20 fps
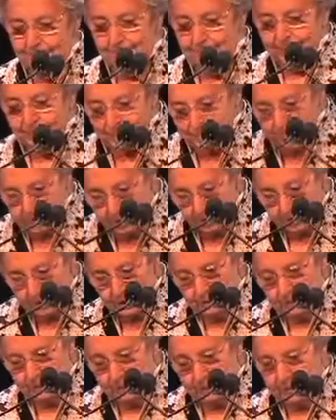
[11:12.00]
There's also
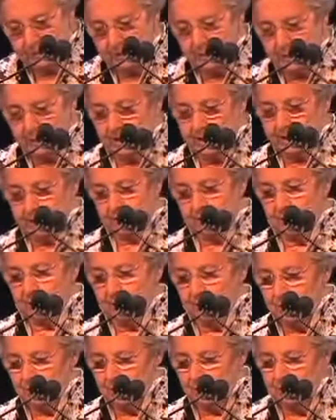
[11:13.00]
the International
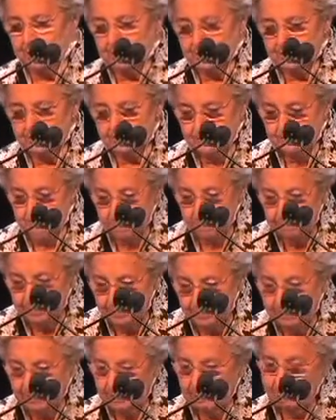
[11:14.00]
Criminal
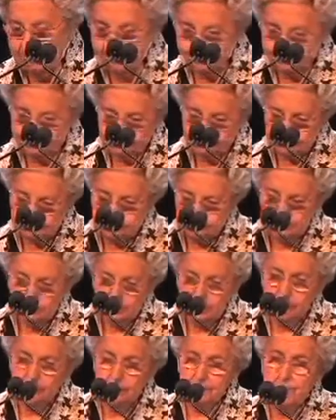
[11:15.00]
Tribunal
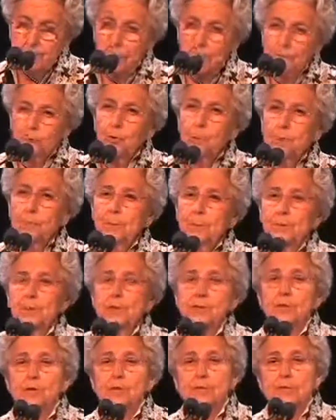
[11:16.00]
for the former
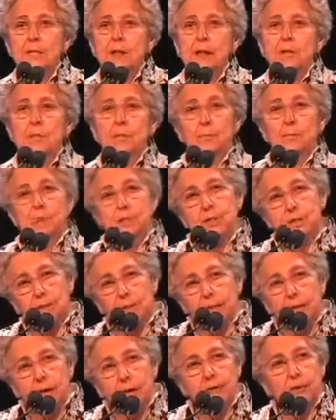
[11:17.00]
Yugoslavia, which is
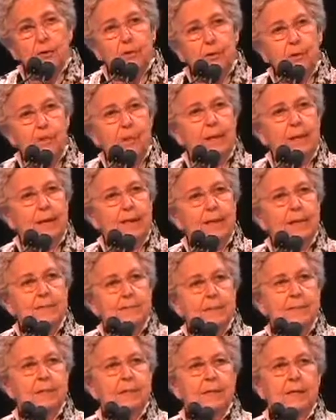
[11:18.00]
another UN
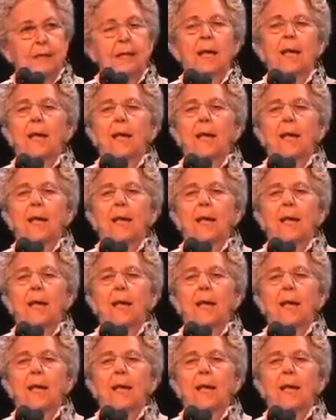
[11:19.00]
entity.